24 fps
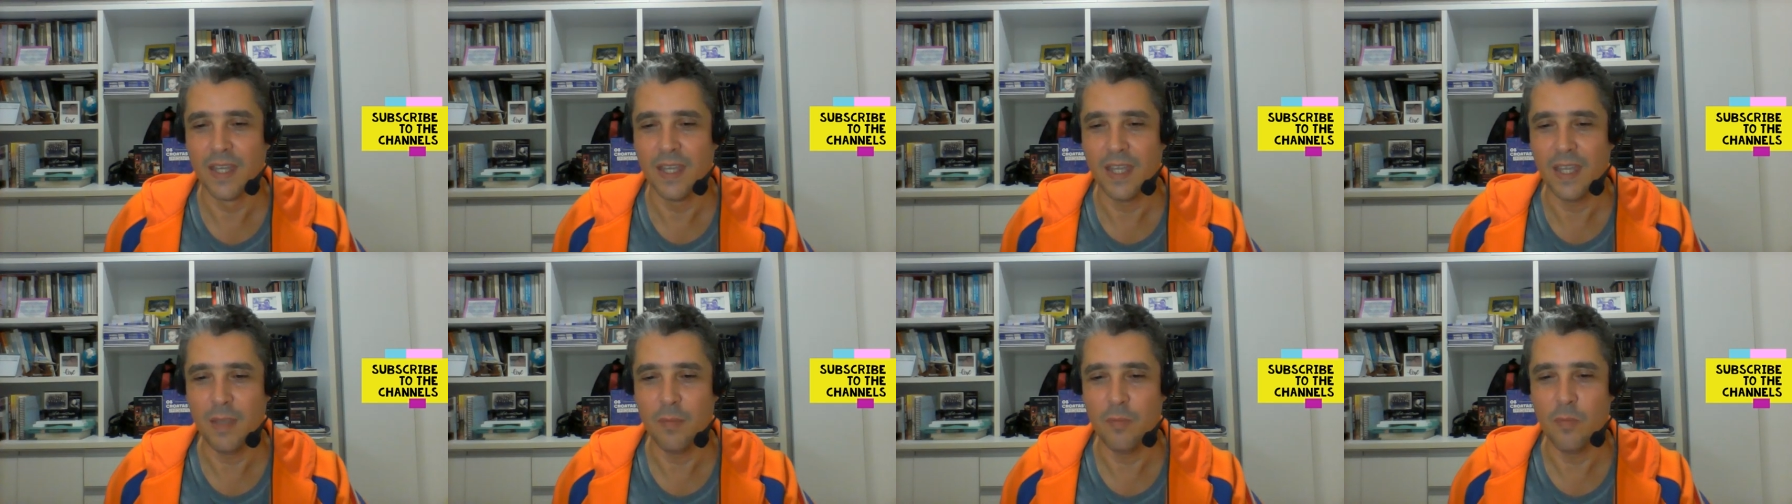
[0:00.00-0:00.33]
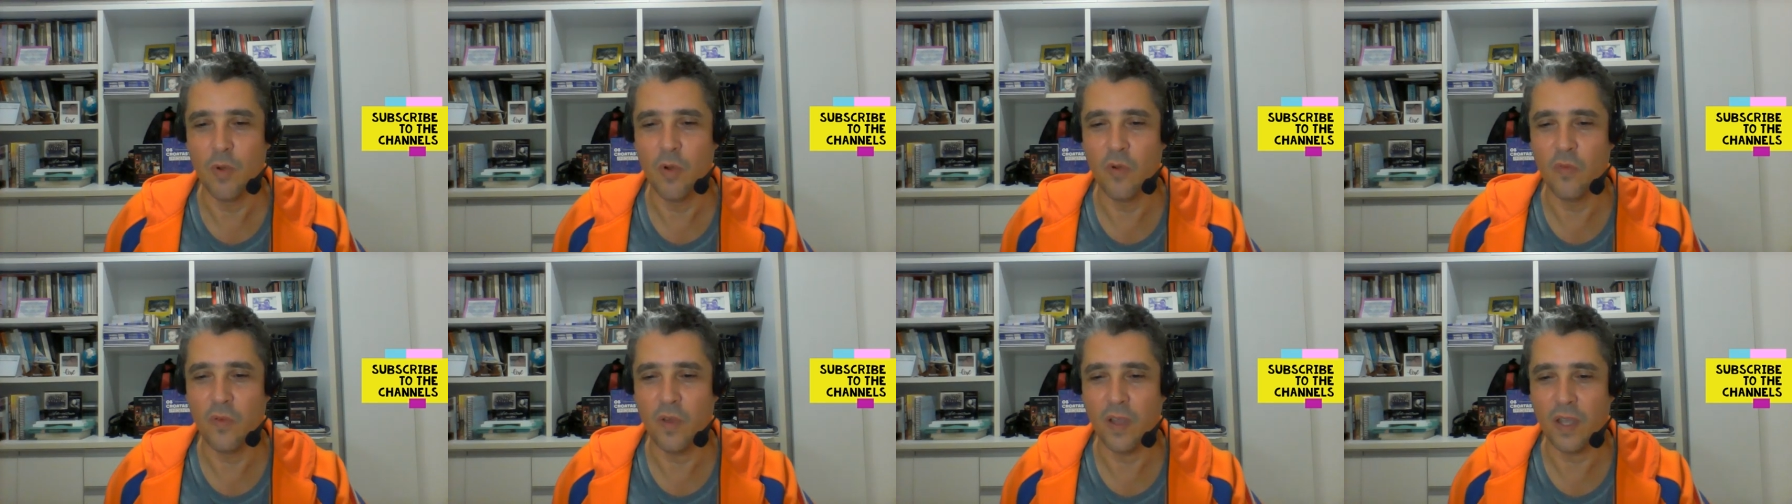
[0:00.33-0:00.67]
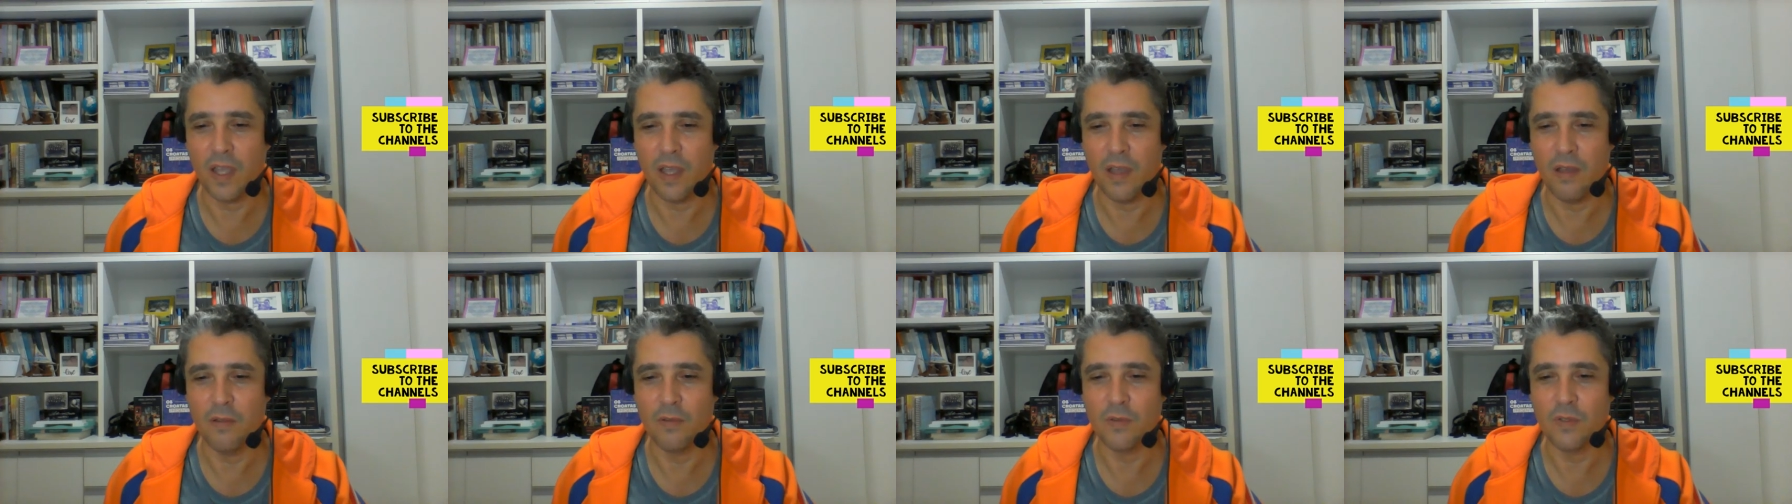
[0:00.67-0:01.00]
In both
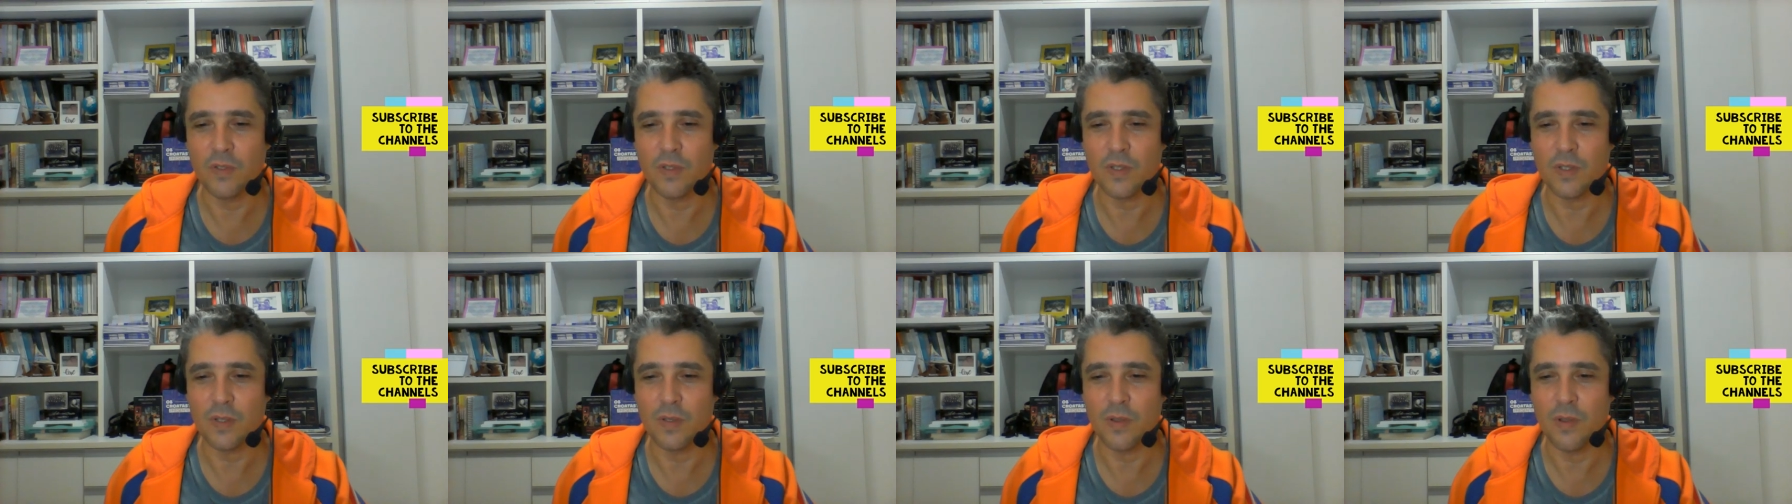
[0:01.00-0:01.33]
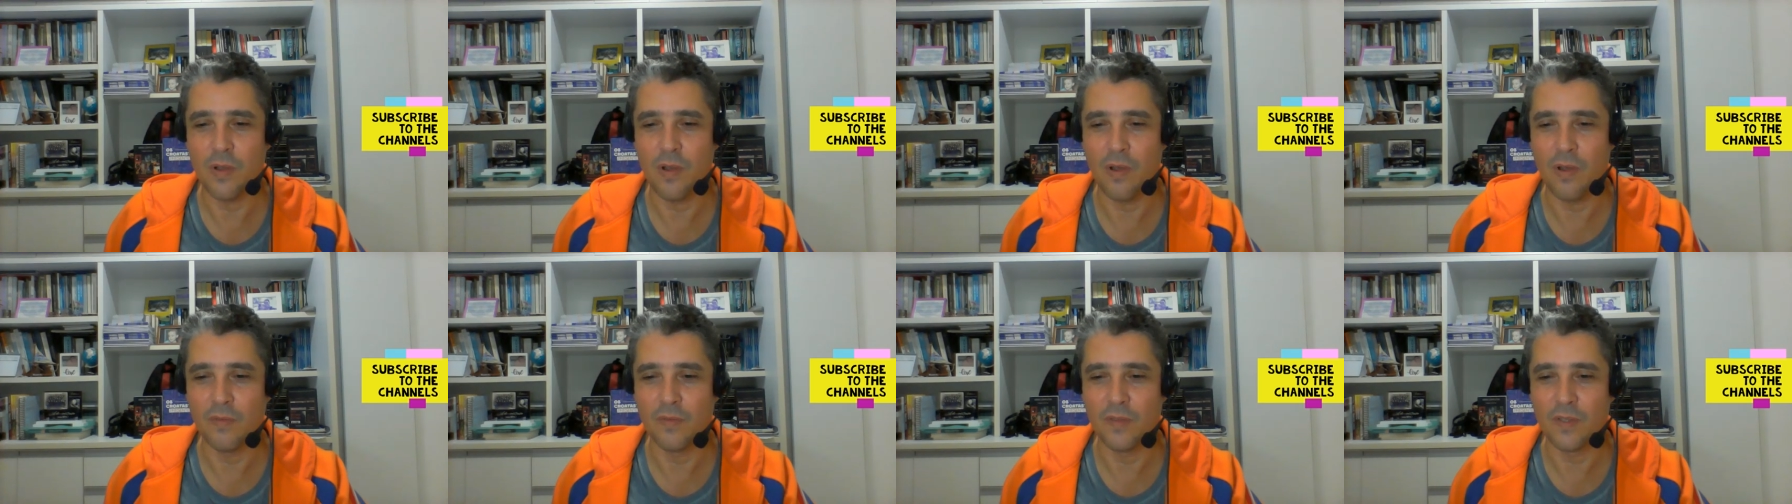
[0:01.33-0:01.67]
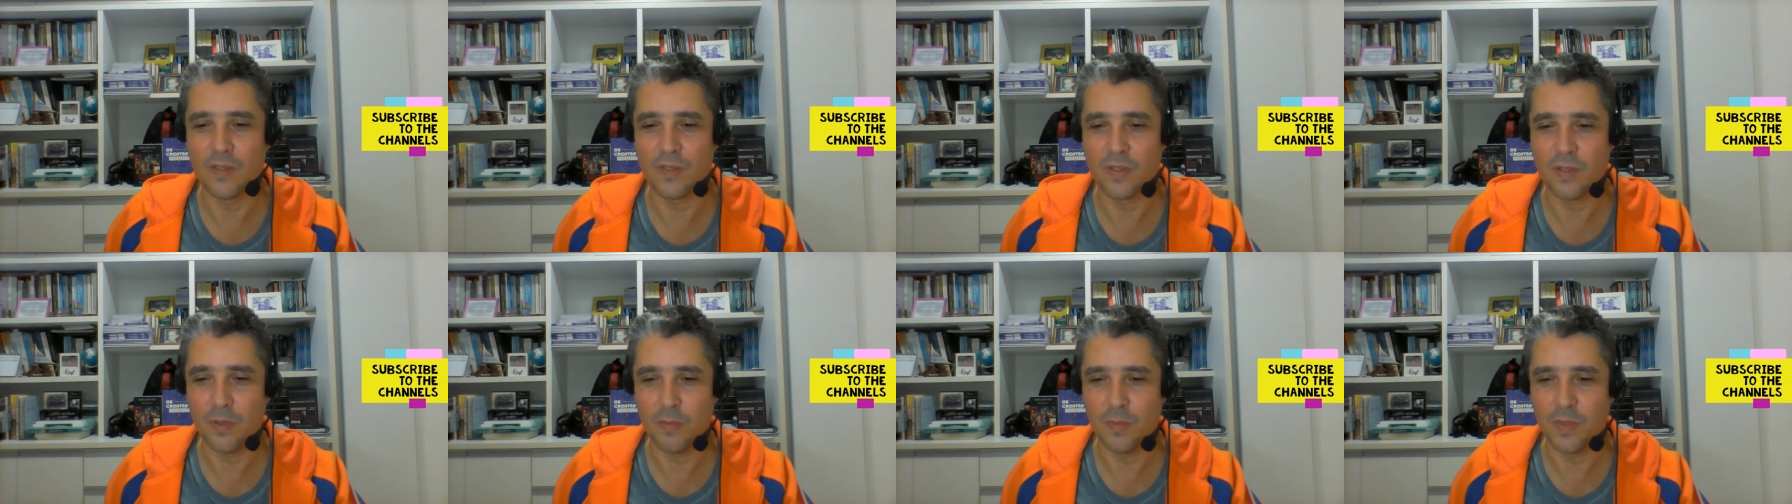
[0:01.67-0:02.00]
accounts of the
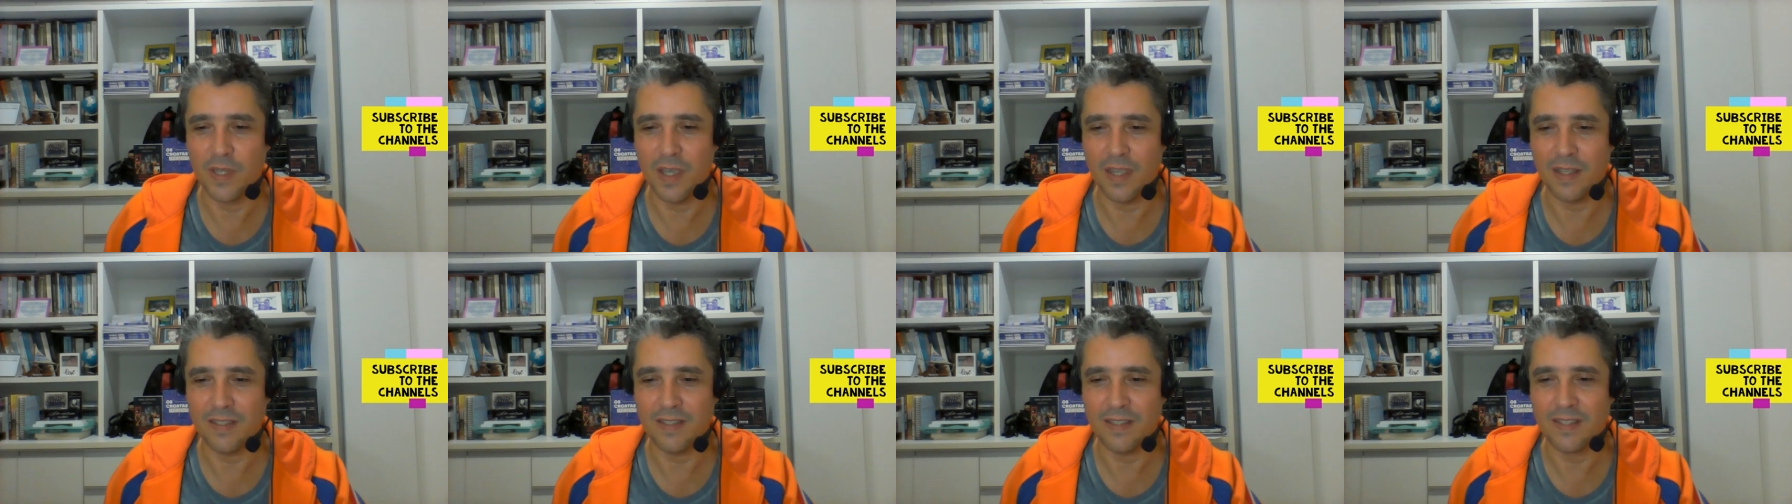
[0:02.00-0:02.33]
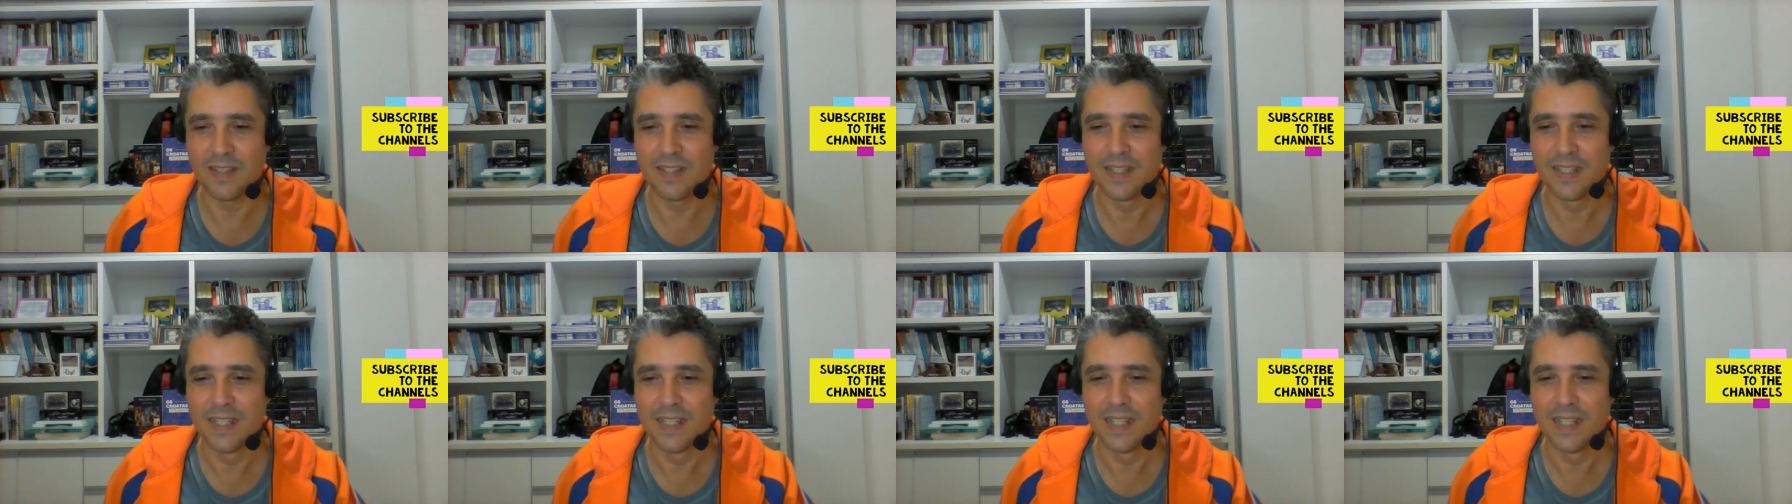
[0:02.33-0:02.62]
subjects,